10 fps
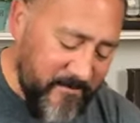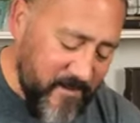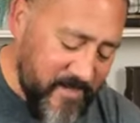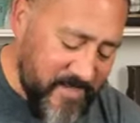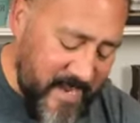
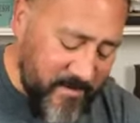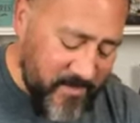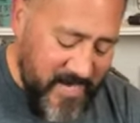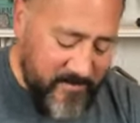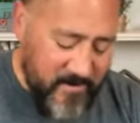1 Samuel
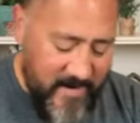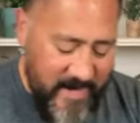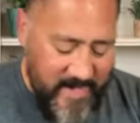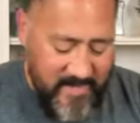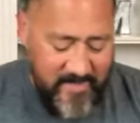chapter
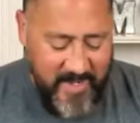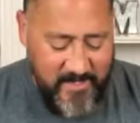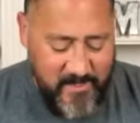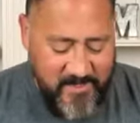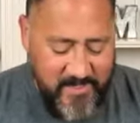8. I thought
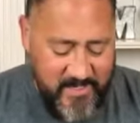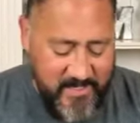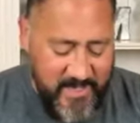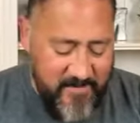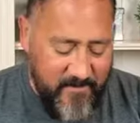I'd just touch
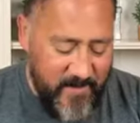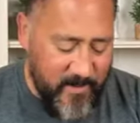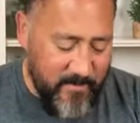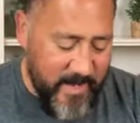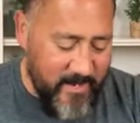on that for a
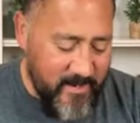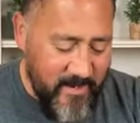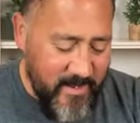little bit.